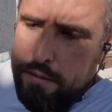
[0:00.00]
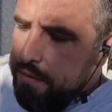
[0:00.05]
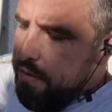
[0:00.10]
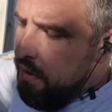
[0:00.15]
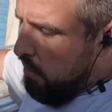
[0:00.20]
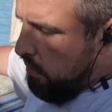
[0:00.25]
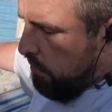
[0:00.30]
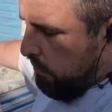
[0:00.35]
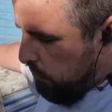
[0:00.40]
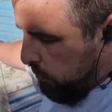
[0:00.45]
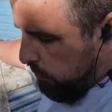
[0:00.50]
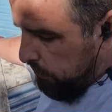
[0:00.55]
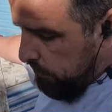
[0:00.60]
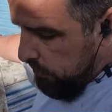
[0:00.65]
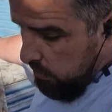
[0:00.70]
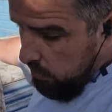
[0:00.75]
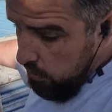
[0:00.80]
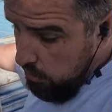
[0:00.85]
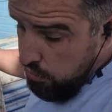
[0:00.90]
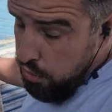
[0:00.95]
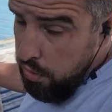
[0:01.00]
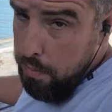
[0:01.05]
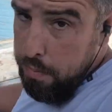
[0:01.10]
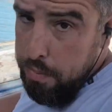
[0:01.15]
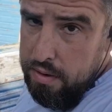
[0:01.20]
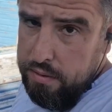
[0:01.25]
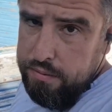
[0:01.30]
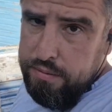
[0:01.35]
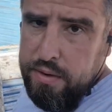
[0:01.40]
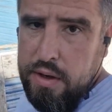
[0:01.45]
filler, wood filler,
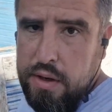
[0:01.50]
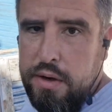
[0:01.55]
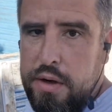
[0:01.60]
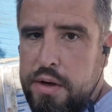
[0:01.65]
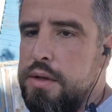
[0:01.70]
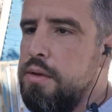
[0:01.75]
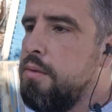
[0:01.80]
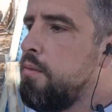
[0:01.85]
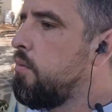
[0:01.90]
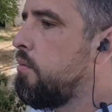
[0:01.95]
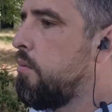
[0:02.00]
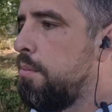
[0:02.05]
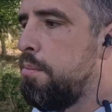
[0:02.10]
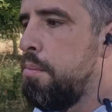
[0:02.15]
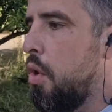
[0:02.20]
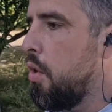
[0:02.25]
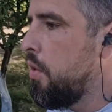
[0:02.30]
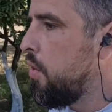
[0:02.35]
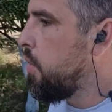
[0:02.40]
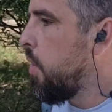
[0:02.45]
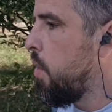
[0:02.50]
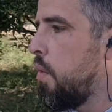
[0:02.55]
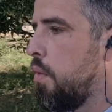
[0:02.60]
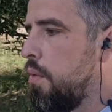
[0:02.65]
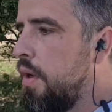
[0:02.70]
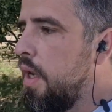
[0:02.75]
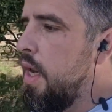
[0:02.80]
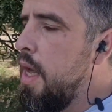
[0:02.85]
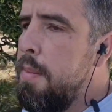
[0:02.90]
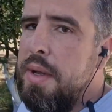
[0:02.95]
2-part filler, Bondo,
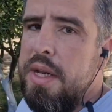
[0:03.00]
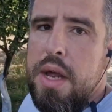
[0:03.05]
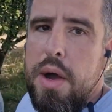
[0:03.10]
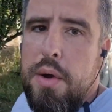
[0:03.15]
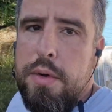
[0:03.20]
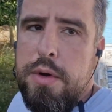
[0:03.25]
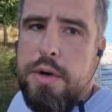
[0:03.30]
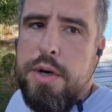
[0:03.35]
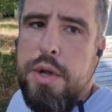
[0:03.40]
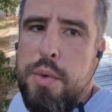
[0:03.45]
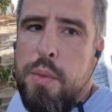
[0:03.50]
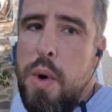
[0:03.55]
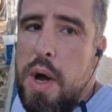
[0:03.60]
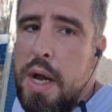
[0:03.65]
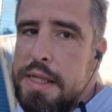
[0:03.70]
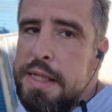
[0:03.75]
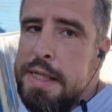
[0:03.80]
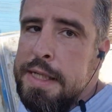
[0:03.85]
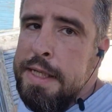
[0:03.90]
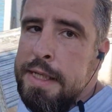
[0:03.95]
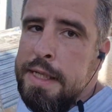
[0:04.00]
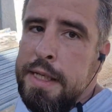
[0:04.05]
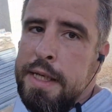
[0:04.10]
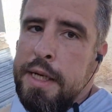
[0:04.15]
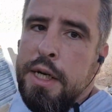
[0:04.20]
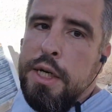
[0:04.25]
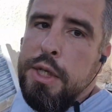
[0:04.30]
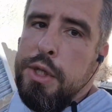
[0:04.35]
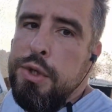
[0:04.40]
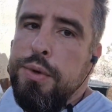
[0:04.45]
name it however you want,
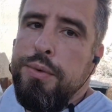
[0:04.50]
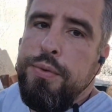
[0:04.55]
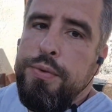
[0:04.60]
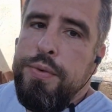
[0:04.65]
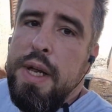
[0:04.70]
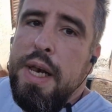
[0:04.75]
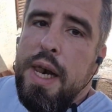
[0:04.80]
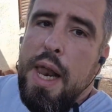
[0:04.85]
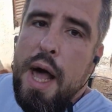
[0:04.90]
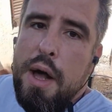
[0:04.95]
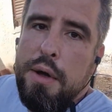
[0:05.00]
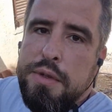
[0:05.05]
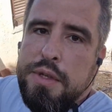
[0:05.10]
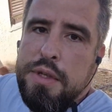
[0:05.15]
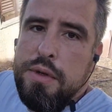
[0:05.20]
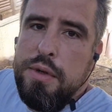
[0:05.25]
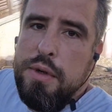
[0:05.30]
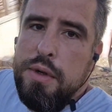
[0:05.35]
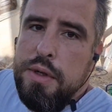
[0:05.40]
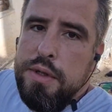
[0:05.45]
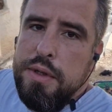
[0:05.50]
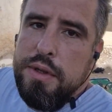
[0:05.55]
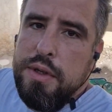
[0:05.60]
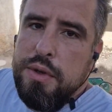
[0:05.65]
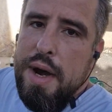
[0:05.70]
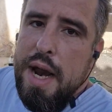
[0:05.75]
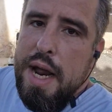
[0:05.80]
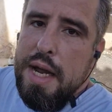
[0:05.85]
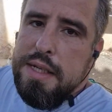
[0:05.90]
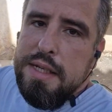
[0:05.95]
to fill out all the
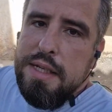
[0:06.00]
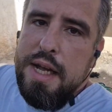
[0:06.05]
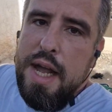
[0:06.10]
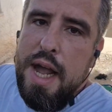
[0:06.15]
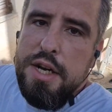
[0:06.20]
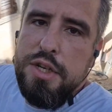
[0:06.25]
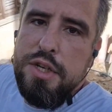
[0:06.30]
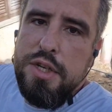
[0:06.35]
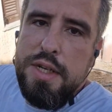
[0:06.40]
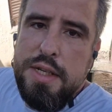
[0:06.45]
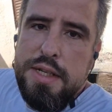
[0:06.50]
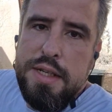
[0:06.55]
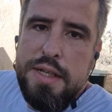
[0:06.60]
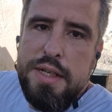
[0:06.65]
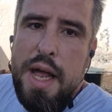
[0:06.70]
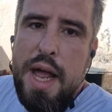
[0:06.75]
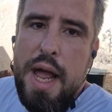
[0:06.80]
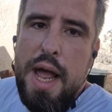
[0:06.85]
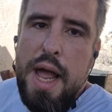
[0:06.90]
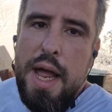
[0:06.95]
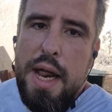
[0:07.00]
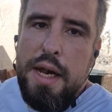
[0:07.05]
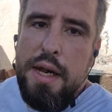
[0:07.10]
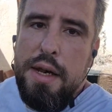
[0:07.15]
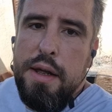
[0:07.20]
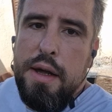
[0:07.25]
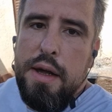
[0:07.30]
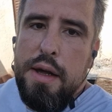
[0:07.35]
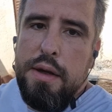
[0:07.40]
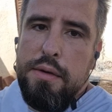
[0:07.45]
cracks, gashes
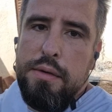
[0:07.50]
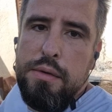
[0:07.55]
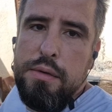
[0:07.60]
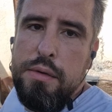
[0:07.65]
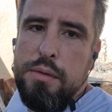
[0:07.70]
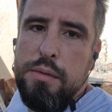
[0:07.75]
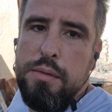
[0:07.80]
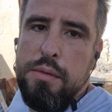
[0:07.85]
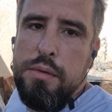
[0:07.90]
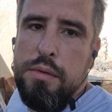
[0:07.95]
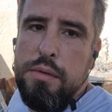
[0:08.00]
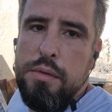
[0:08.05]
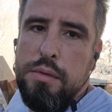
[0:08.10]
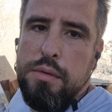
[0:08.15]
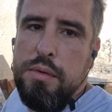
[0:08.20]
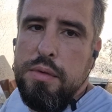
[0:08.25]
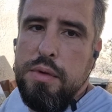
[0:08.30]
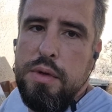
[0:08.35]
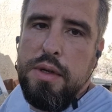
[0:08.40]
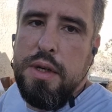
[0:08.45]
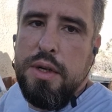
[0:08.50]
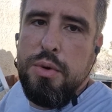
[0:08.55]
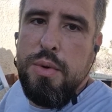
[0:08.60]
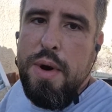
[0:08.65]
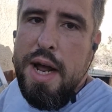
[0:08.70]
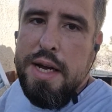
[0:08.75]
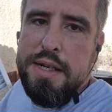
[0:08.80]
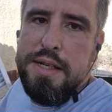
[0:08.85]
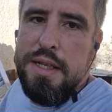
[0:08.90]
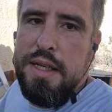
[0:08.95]
and
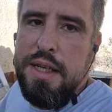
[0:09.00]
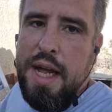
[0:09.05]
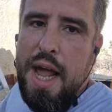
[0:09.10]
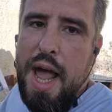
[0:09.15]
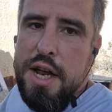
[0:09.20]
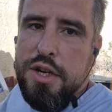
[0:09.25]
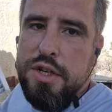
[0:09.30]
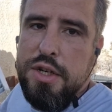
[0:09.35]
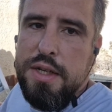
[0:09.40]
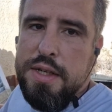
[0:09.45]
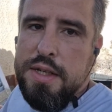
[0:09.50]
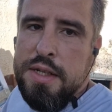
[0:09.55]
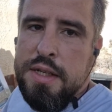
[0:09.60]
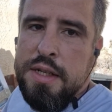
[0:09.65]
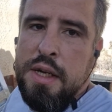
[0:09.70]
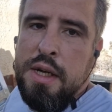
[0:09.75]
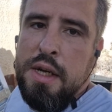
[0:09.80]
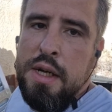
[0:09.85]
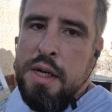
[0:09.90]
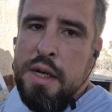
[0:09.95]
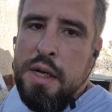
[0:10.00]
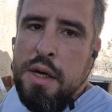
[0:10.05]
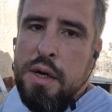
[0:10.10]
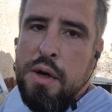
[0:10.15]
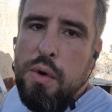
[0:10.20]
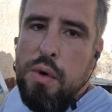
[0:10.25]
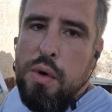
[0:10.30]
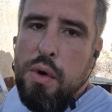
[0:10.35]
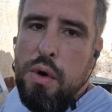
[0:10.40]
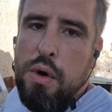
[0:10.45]
cracks and gashes
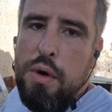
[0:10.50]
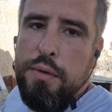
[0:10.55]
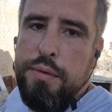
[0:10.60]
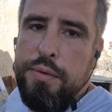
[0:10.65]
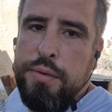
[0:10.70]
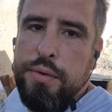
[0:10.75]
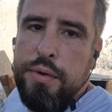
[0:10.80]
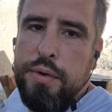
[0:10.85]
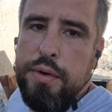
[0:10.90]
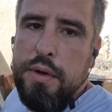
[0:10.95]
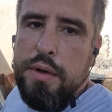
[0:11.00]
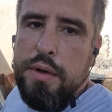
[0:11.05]
of